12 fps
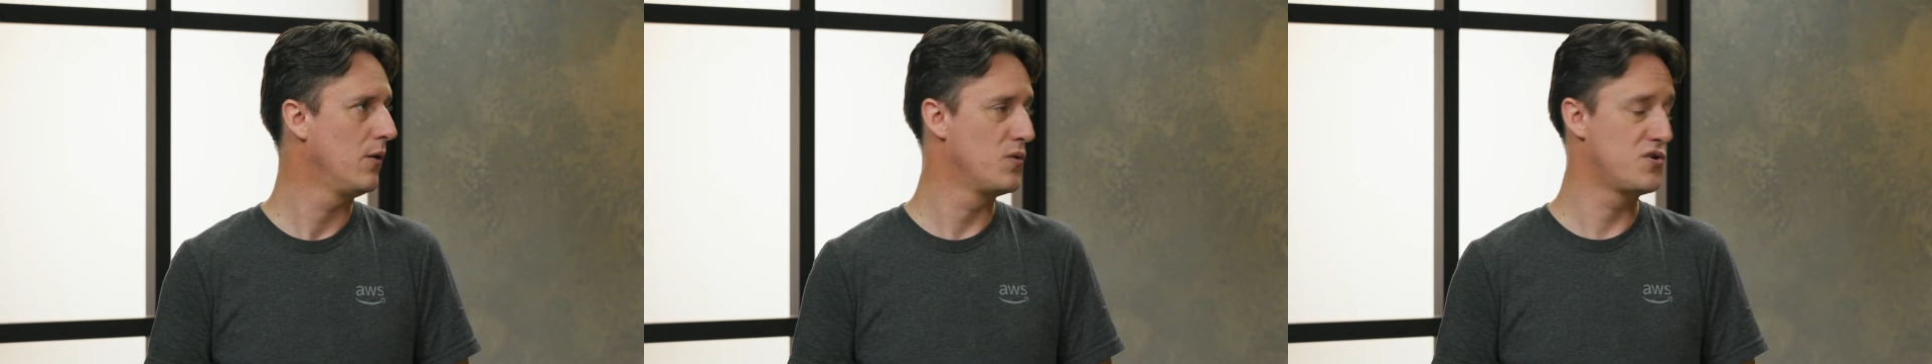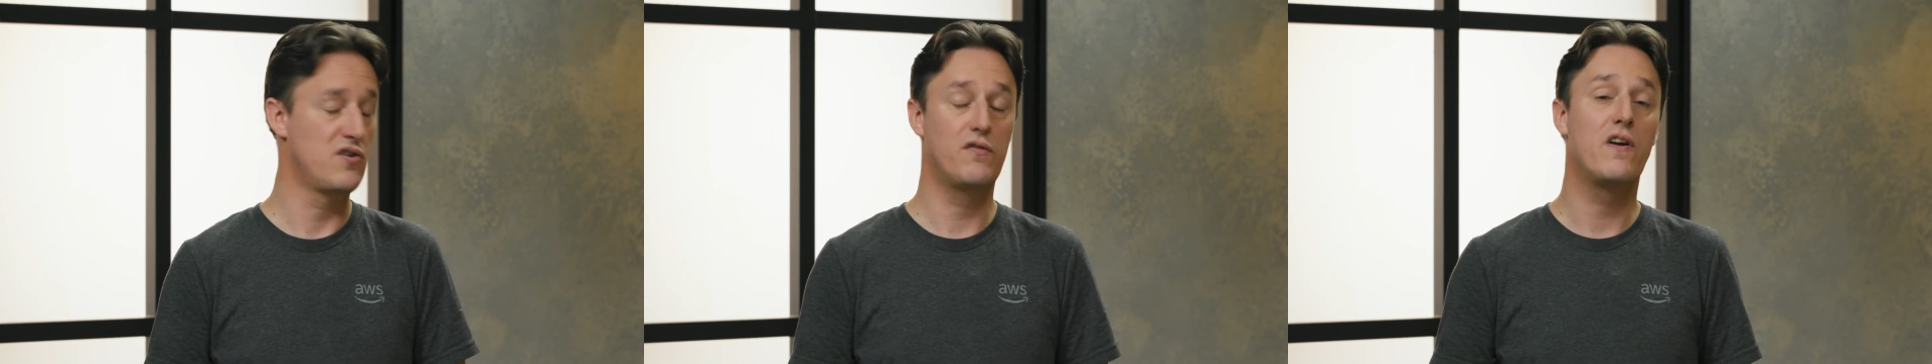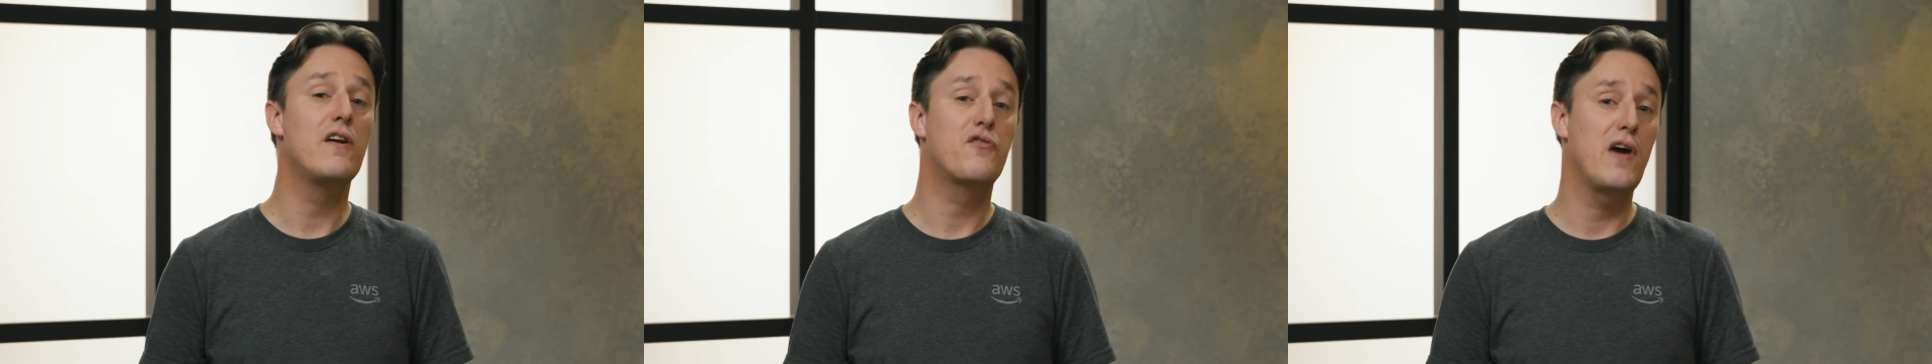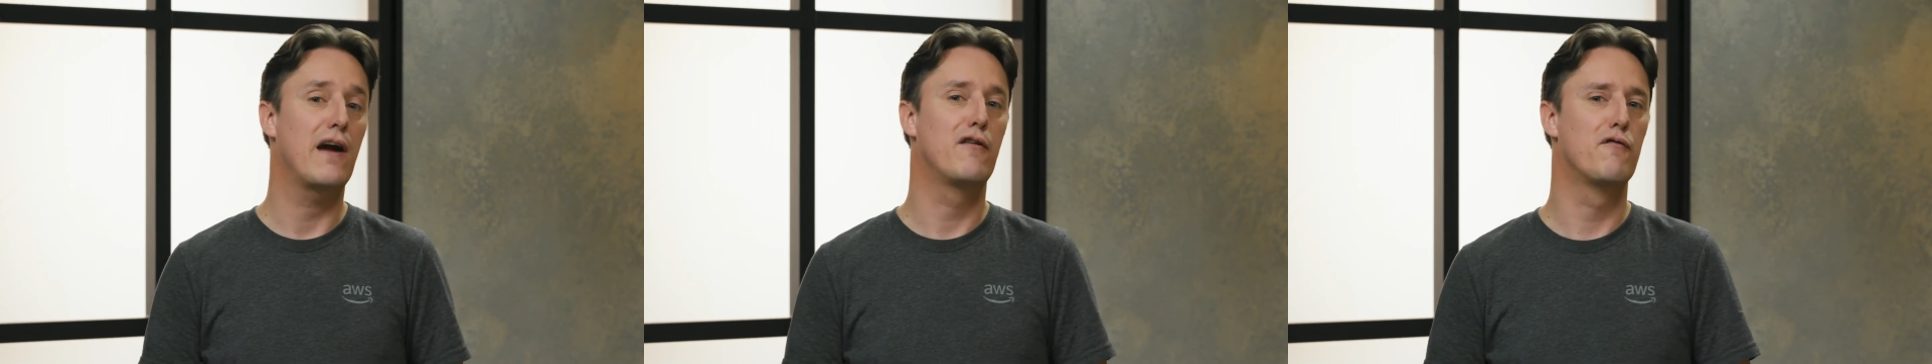which is very
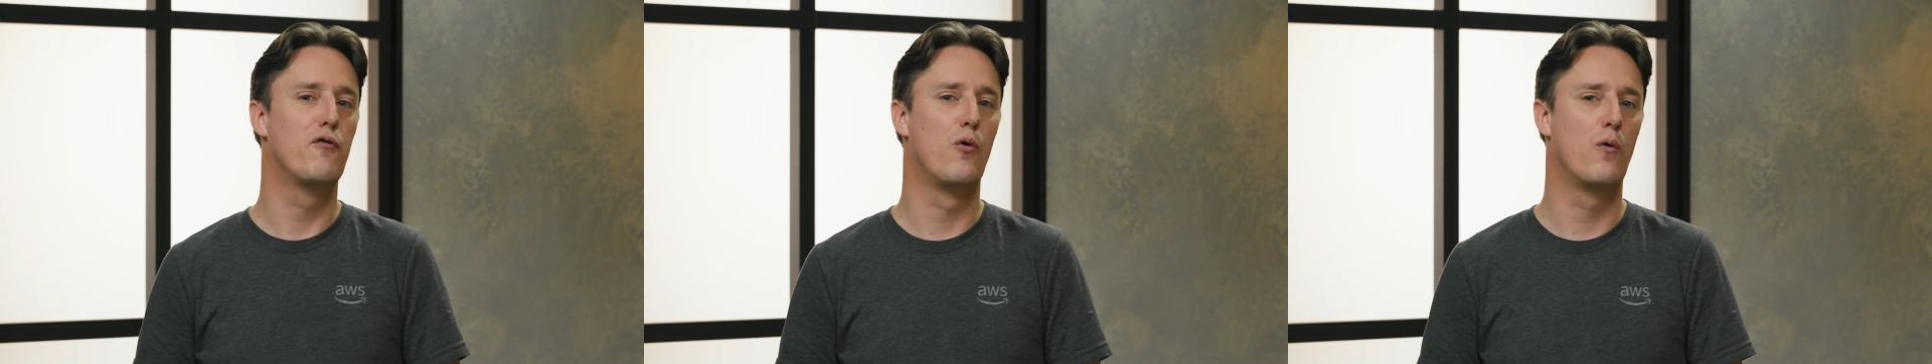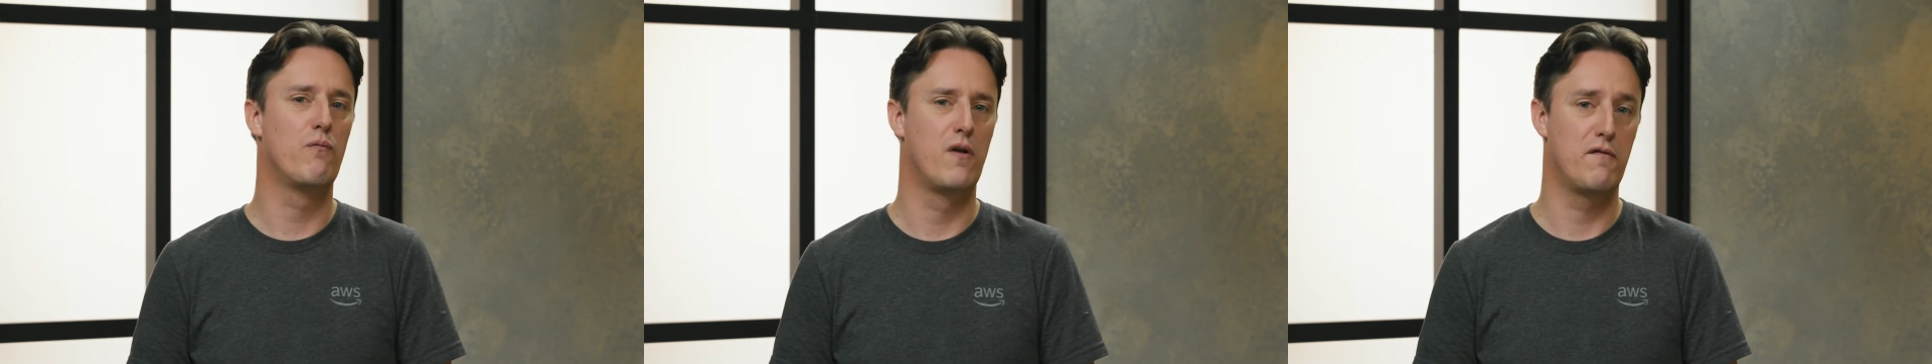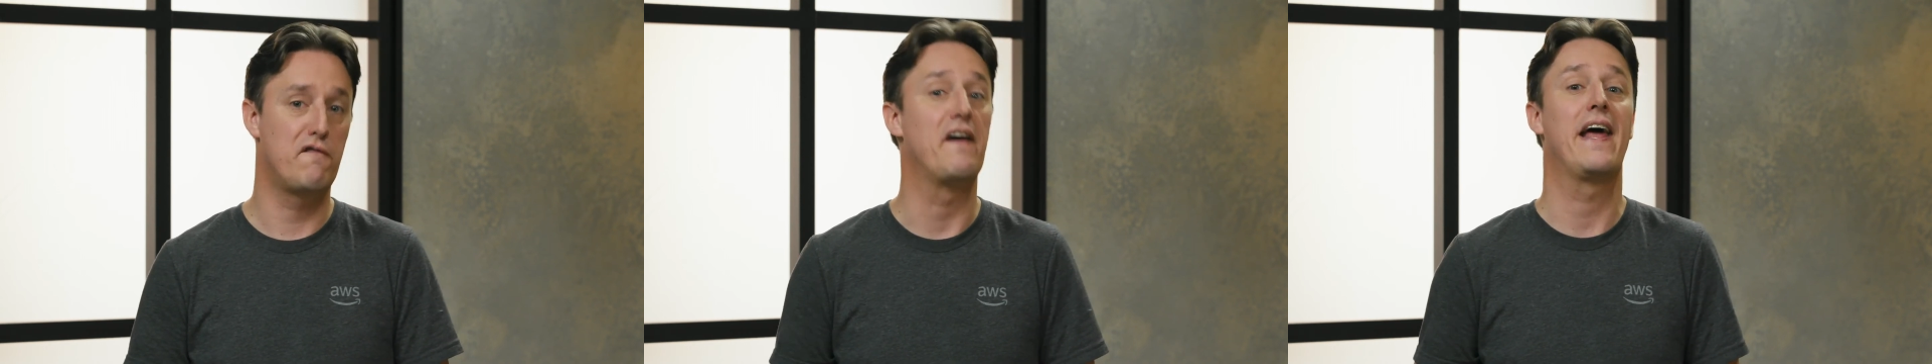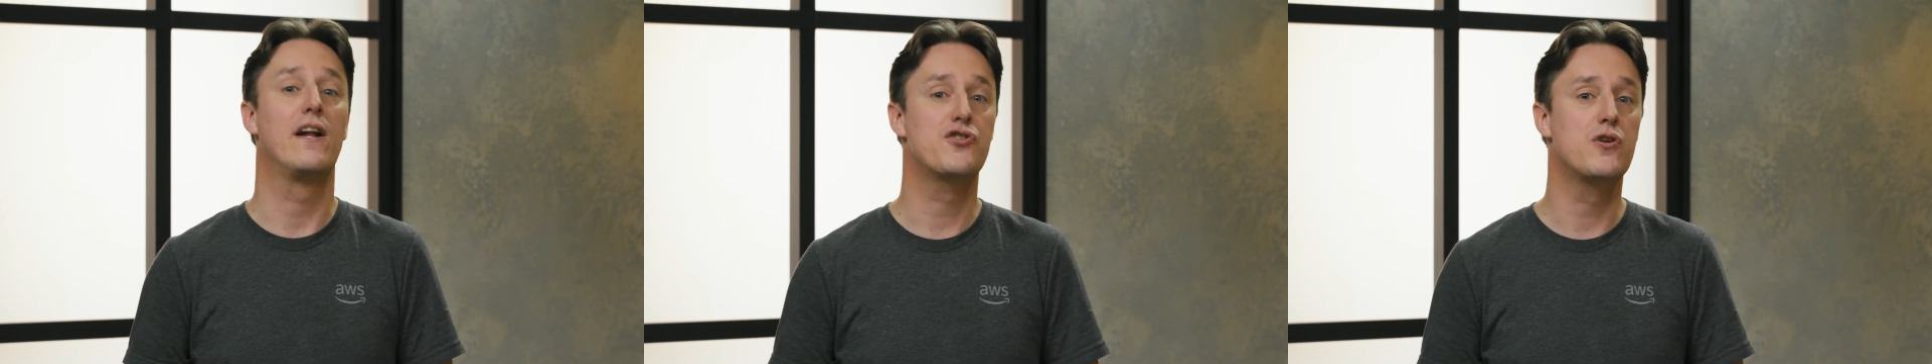attractive for the
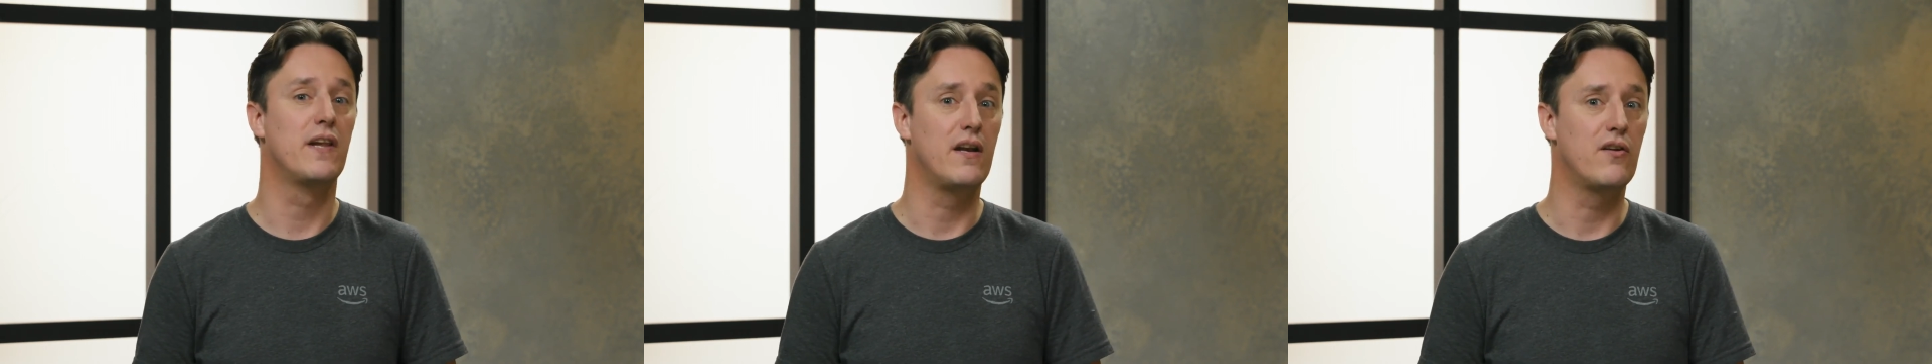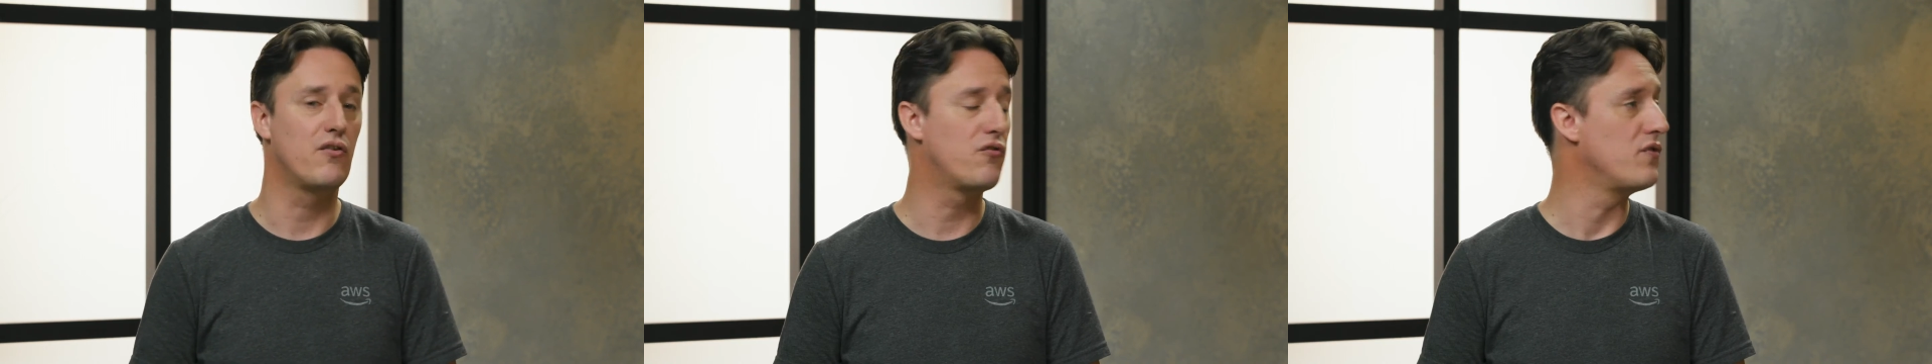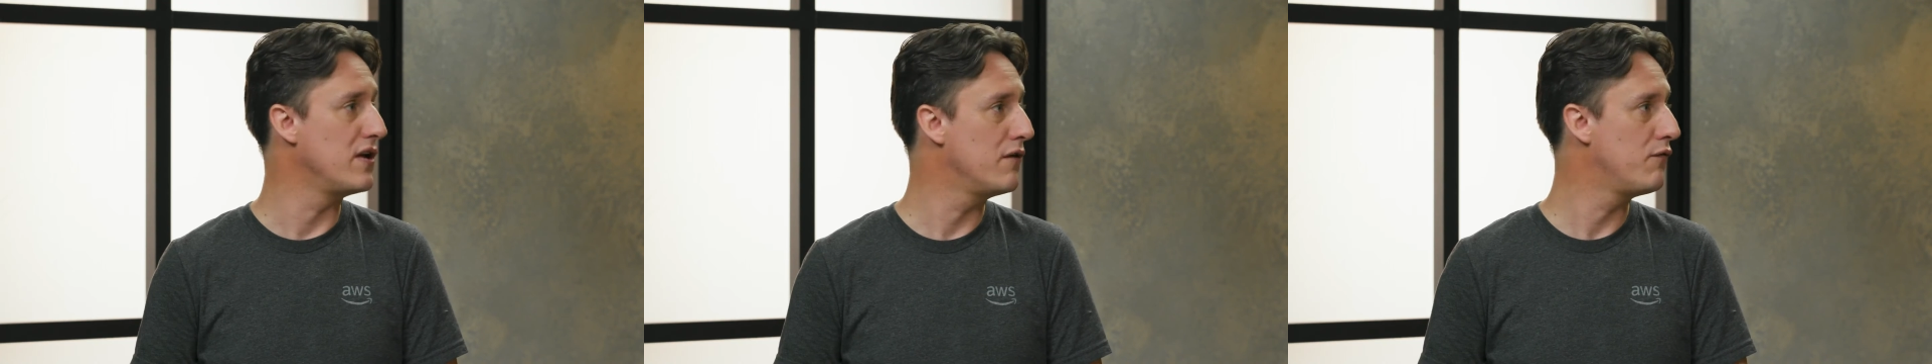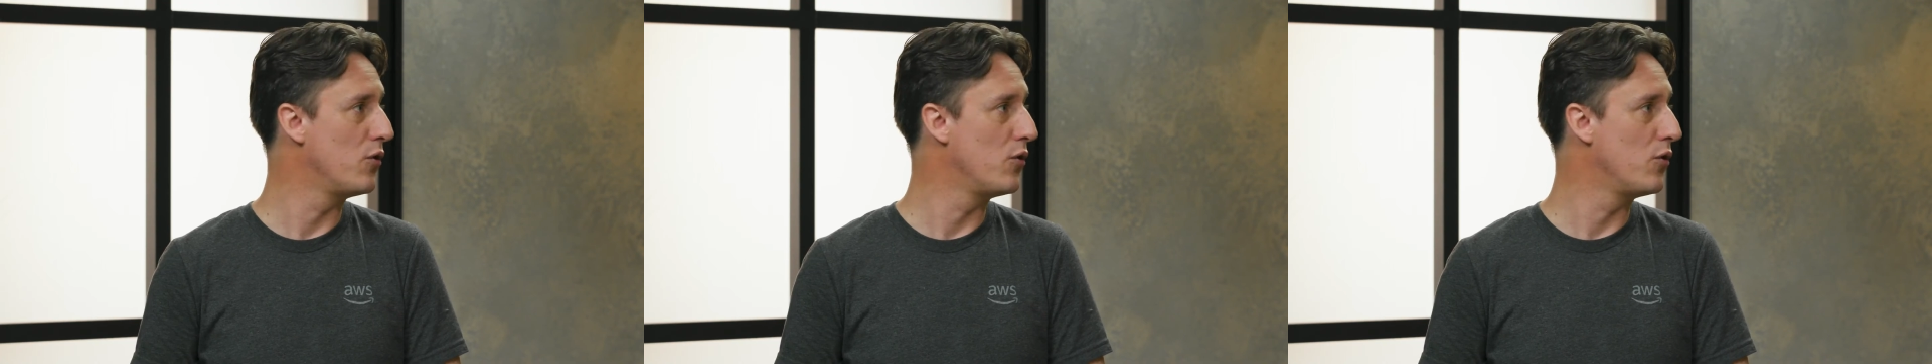financial industry, if